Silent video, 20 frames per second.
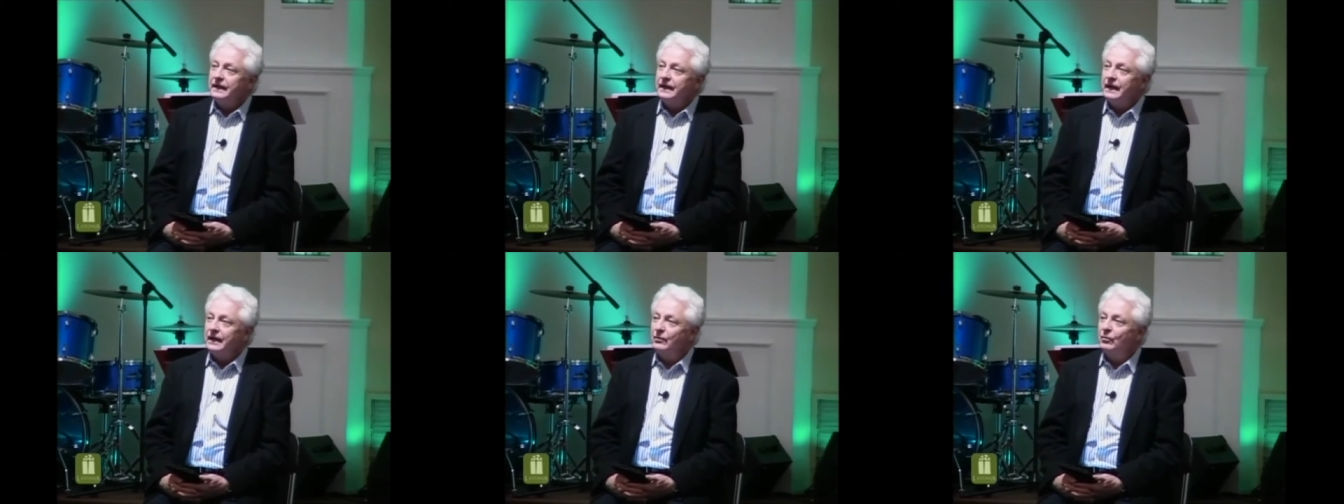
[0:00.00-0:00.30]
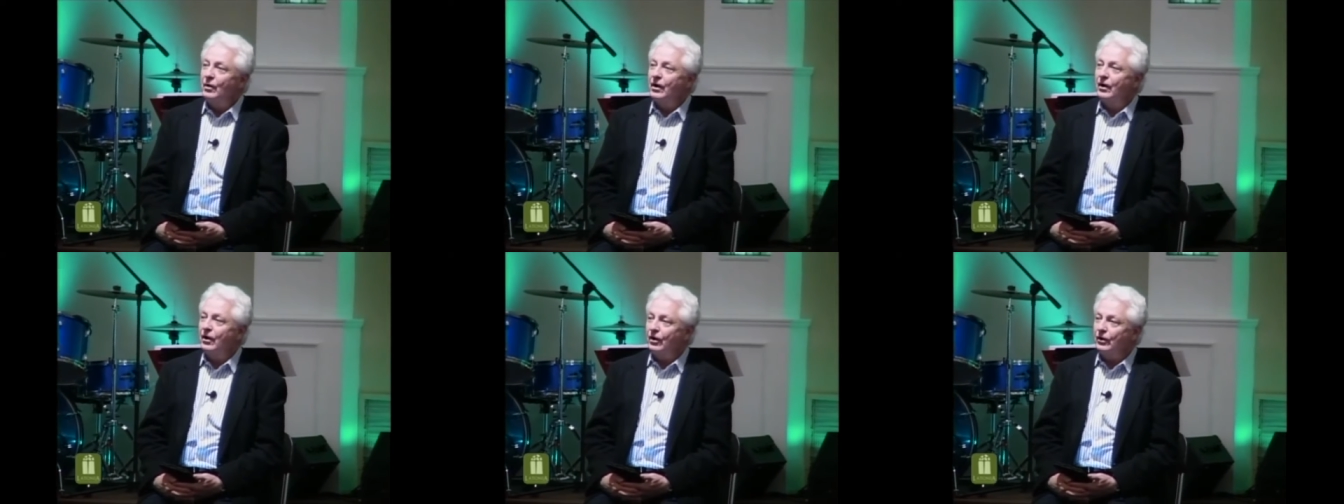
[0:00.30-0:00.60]
And
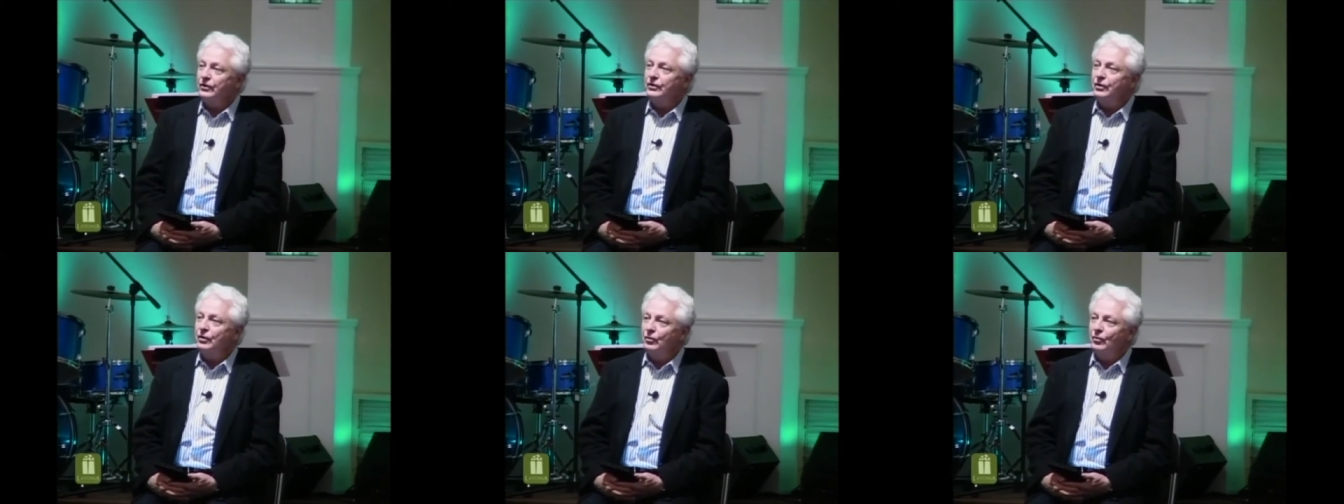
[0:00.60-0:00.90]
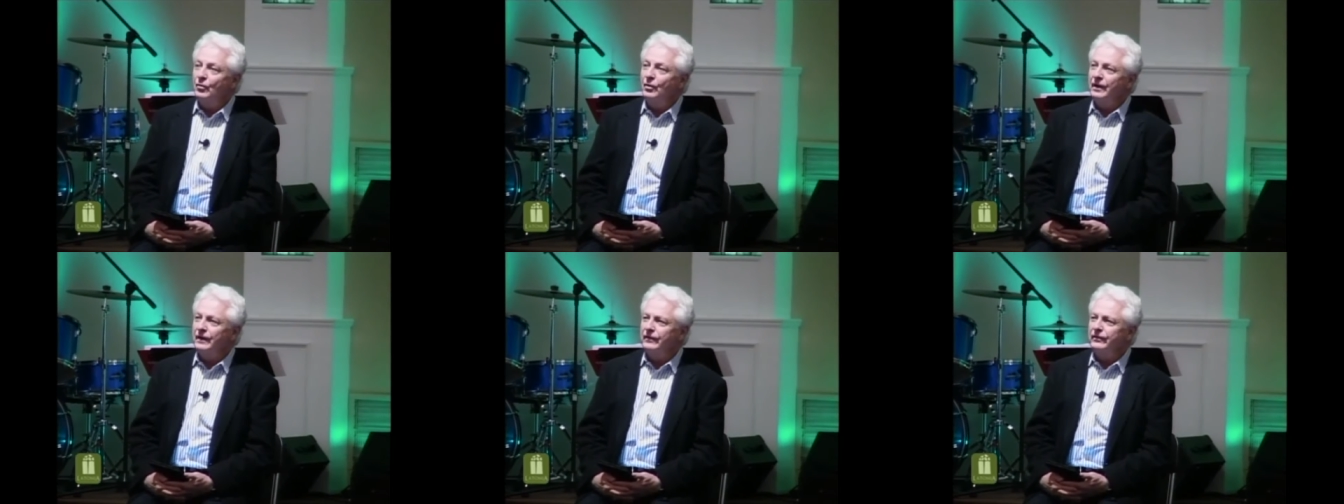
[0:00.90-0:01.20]
where are you
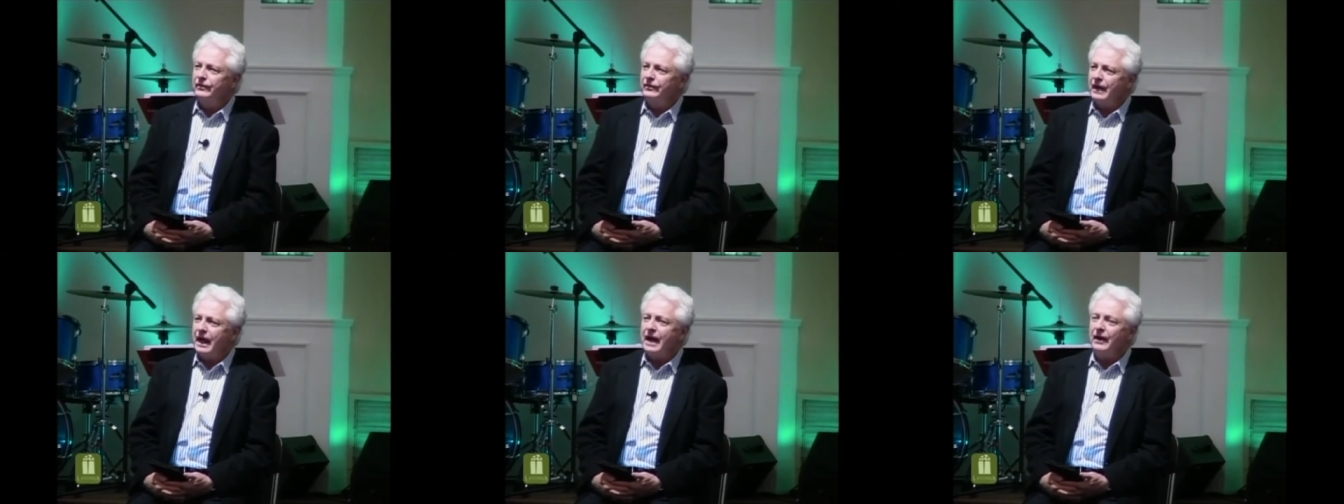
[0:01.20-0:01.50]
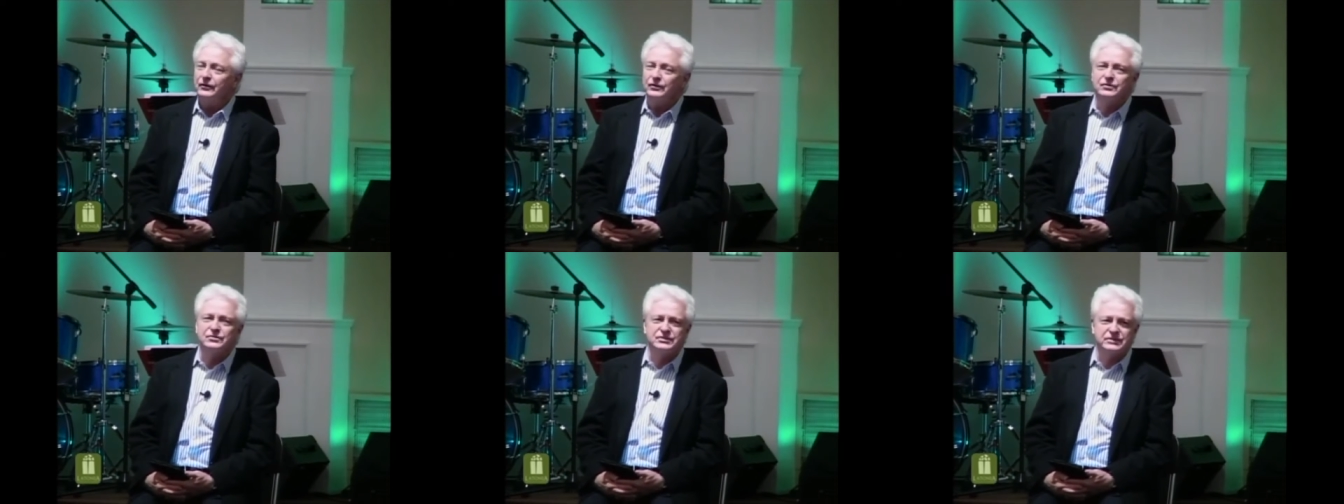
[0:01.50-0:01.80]
with how
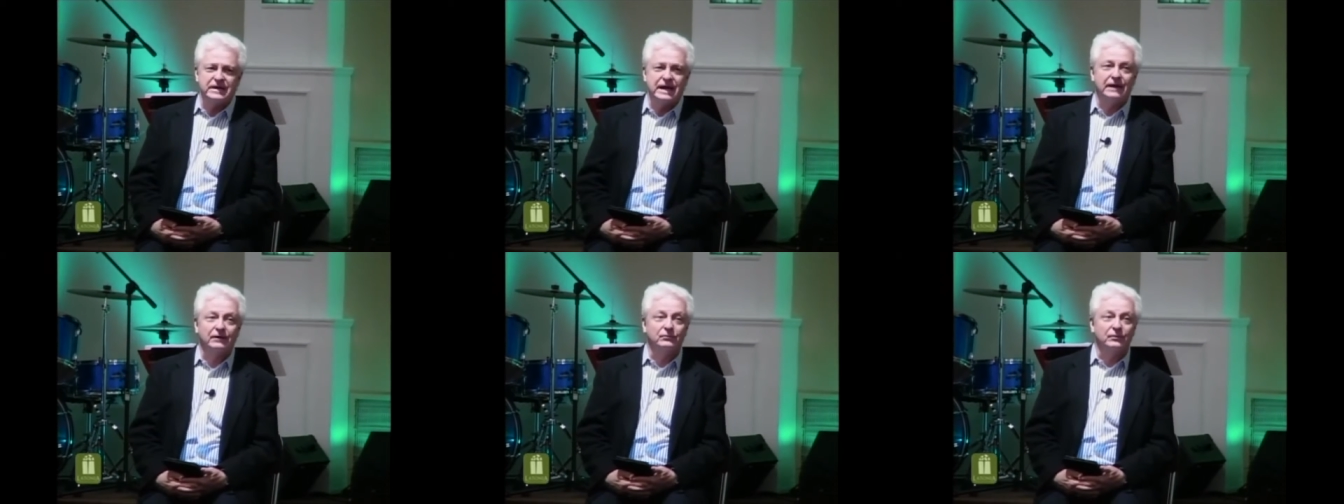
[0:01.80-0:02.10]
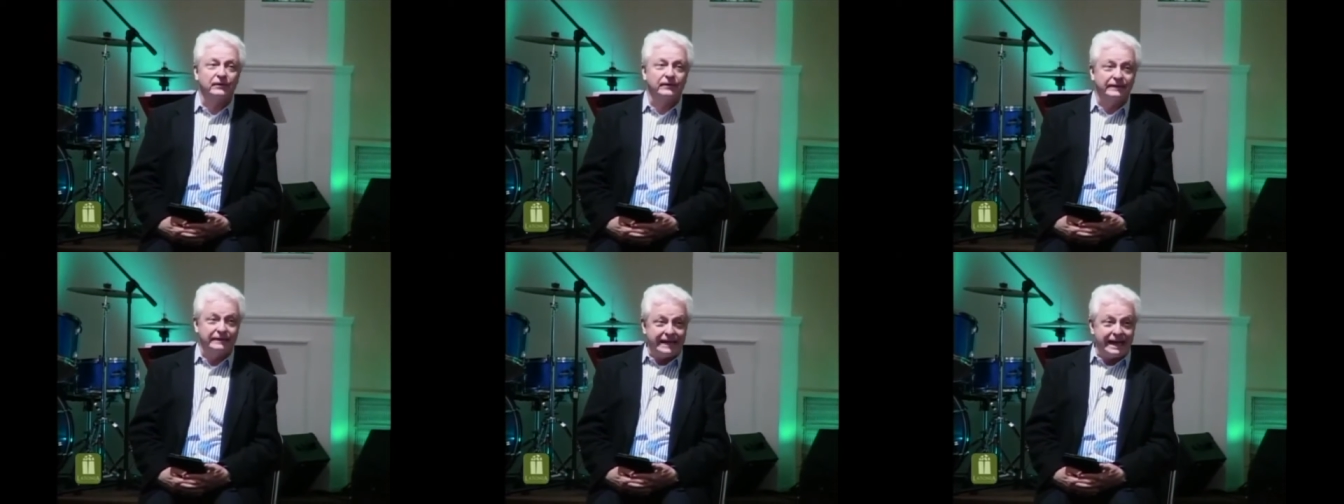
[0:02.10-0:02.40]
you stand
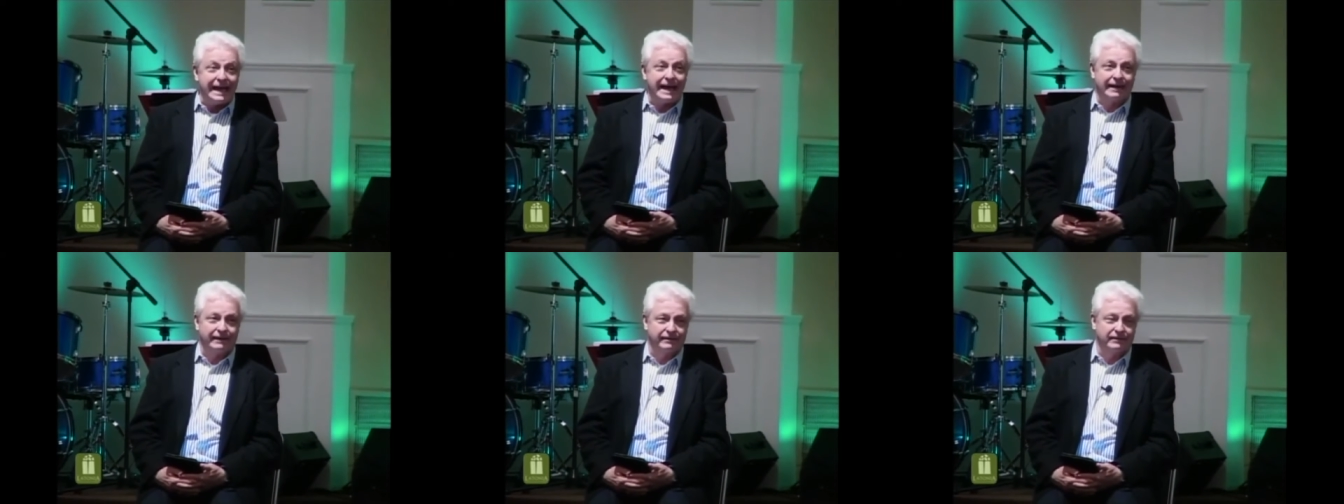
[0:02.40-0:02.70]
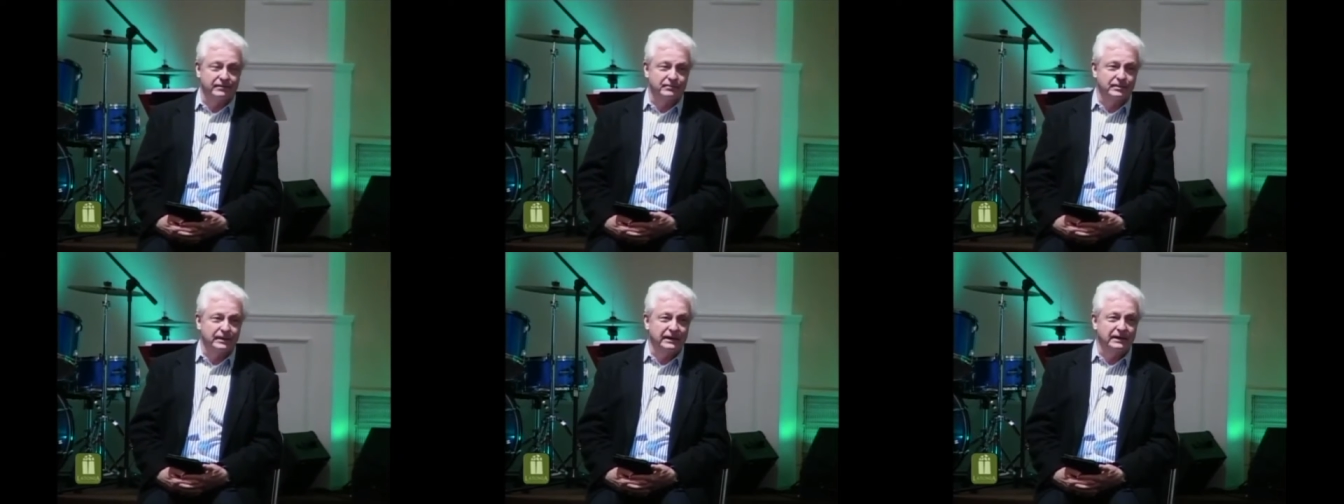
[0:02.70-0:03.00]
with death?
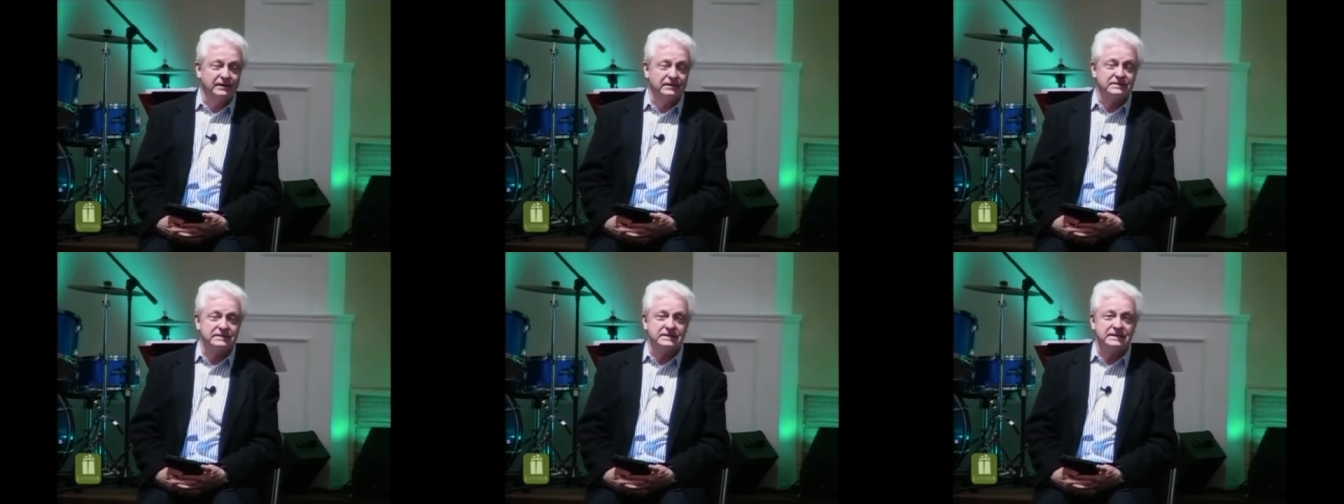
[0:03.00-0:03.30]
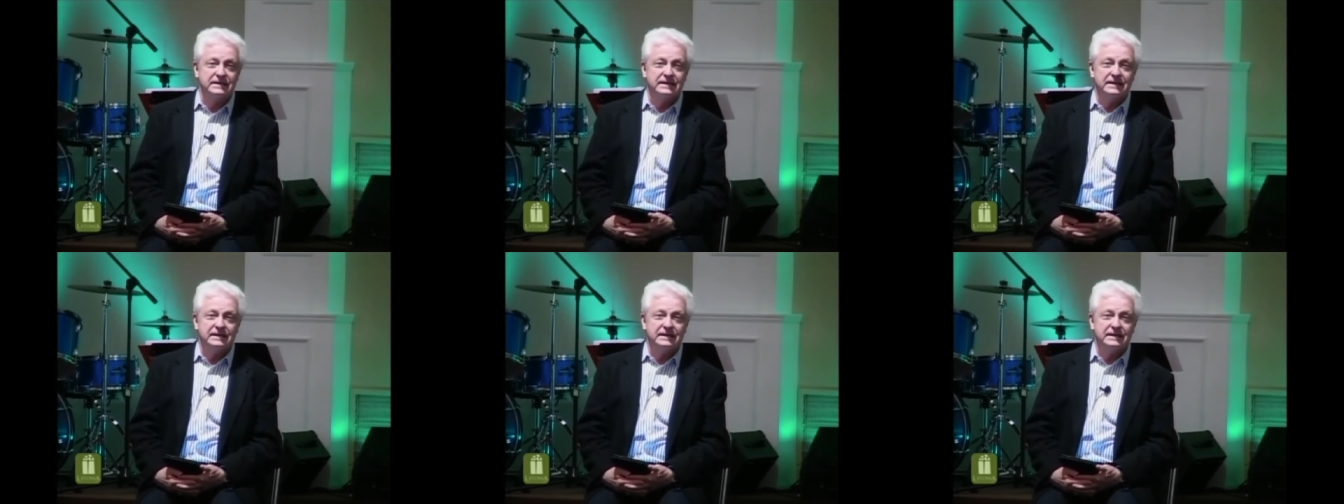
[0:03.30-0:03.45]
Because